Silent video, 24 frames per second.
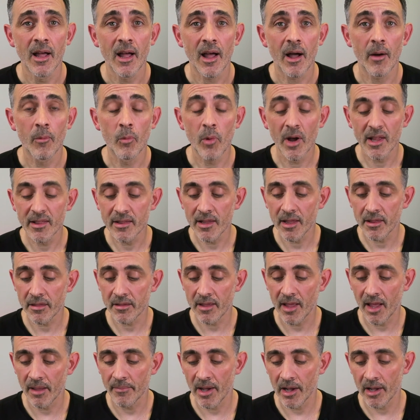And when this
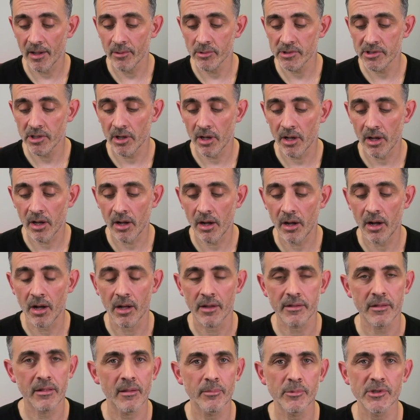came out, it was like,
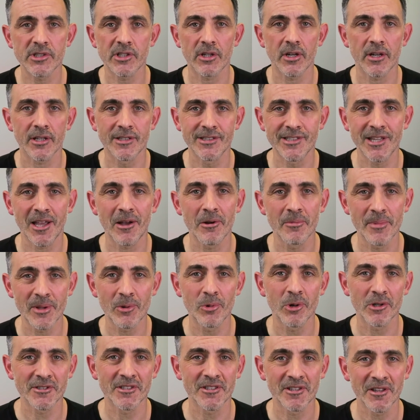oh, someone's got to tell me
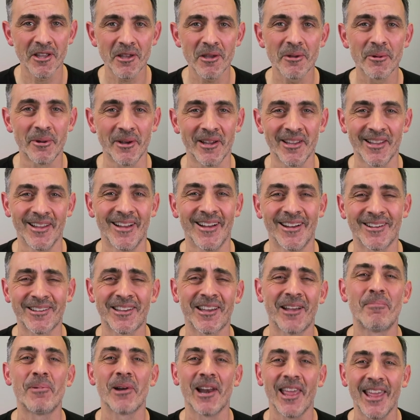what to do.
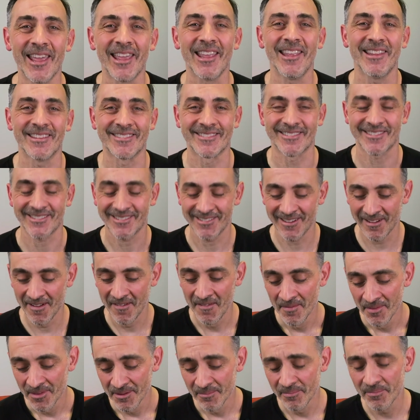
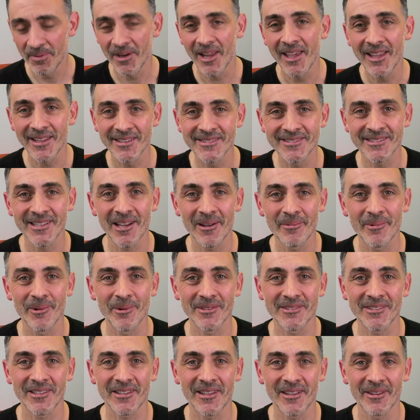please tell me
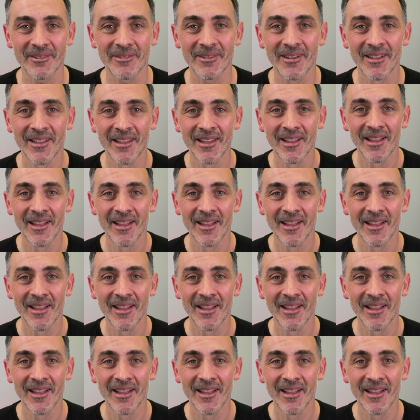what to do.